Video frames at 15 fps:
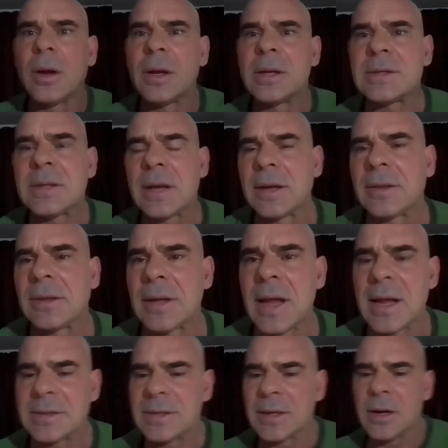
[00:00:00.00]
it's like the
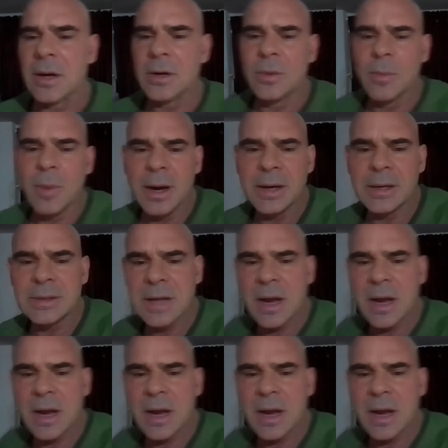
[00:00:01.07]
last thing on your mind is,